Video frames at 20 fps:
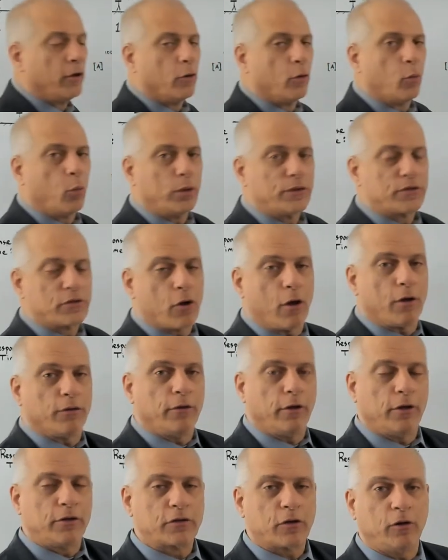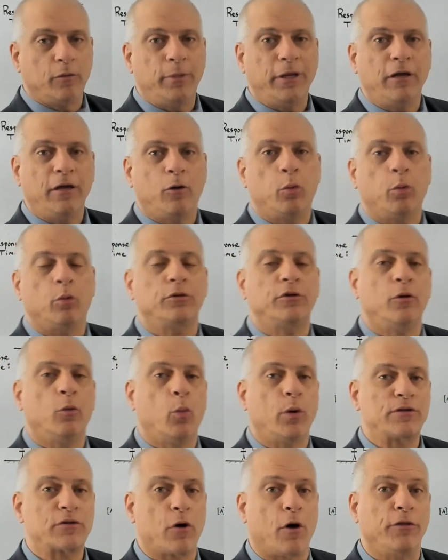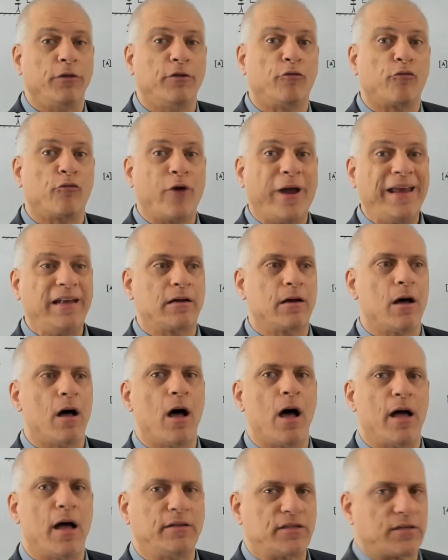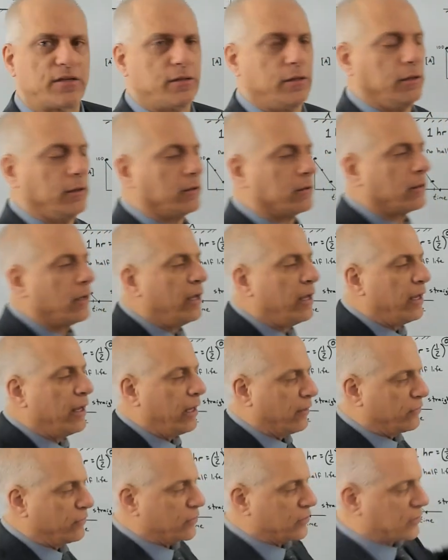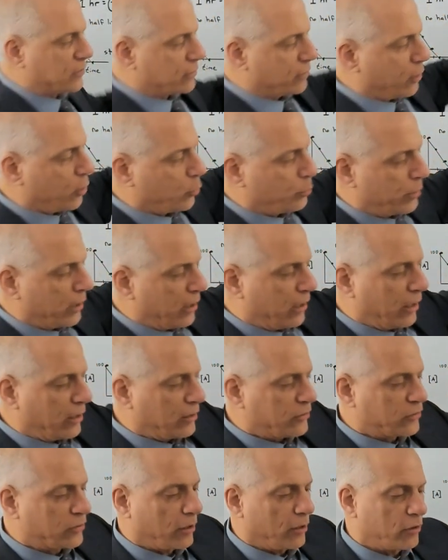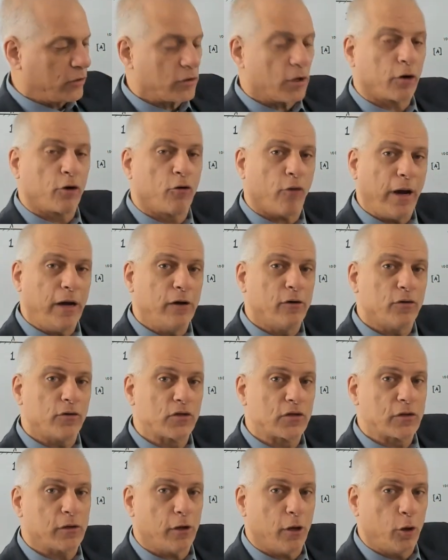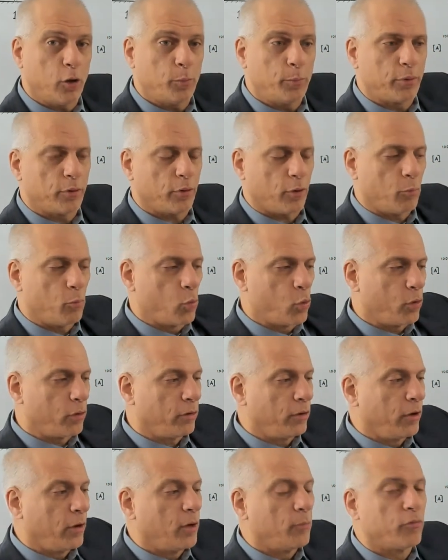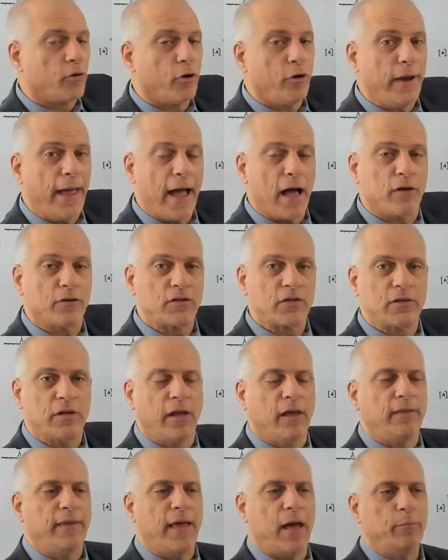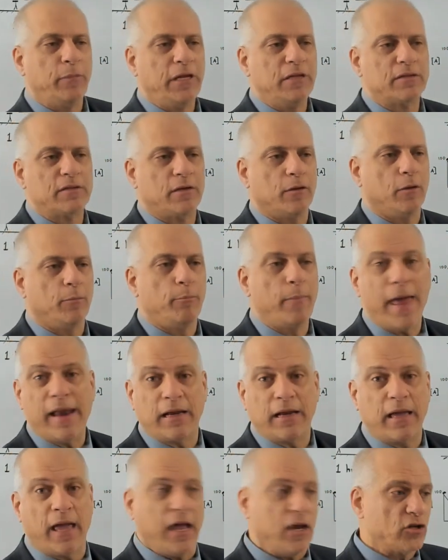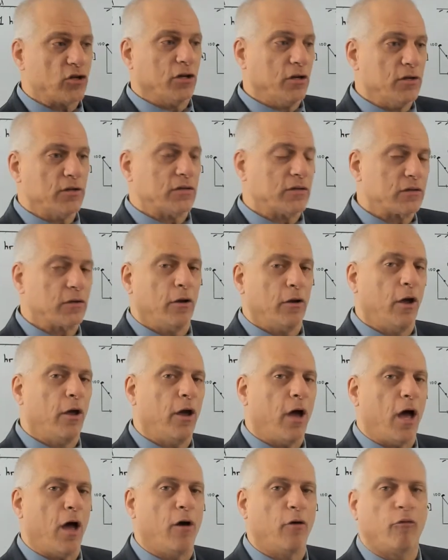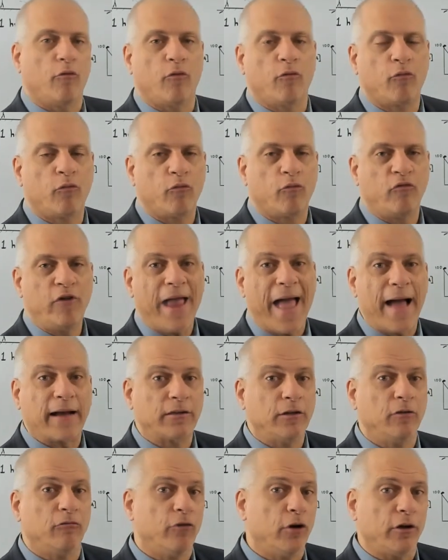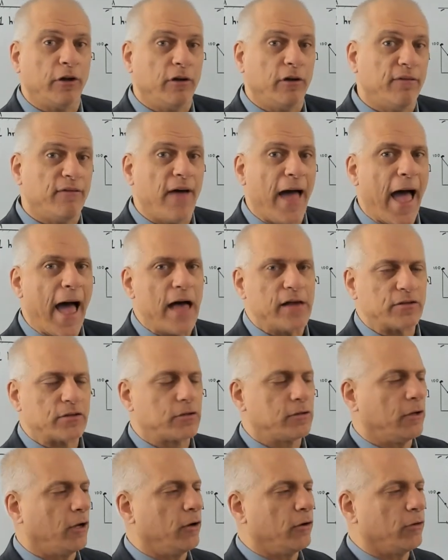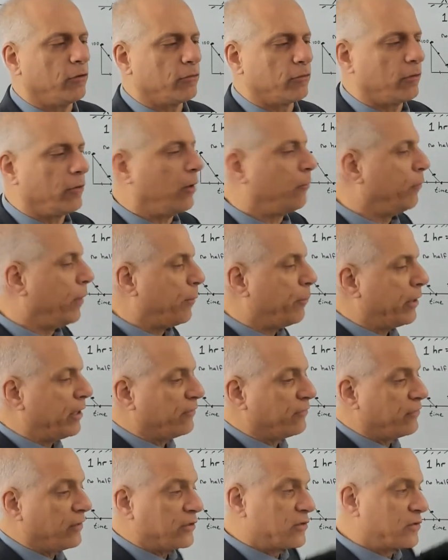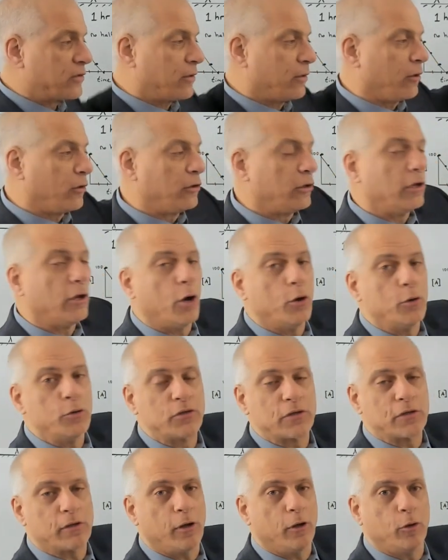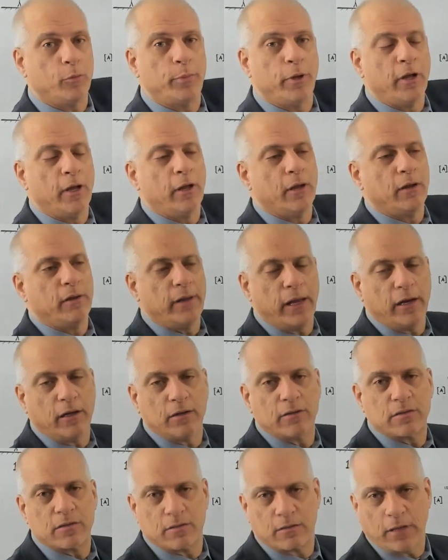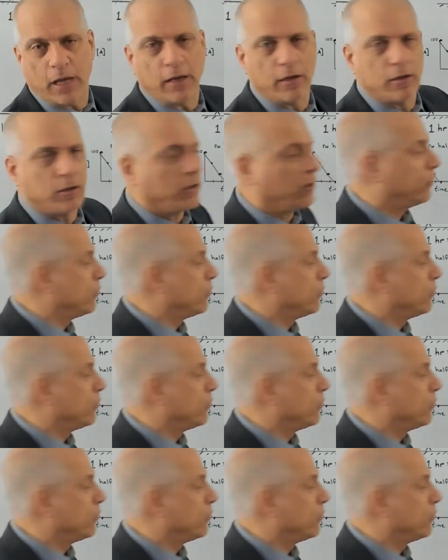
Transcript: it's going to be equal to what's called the rate constant. If the slope is a greater slope or more pronounced, that means the medication is reacting really fast. But if it's a low slope, then it's taking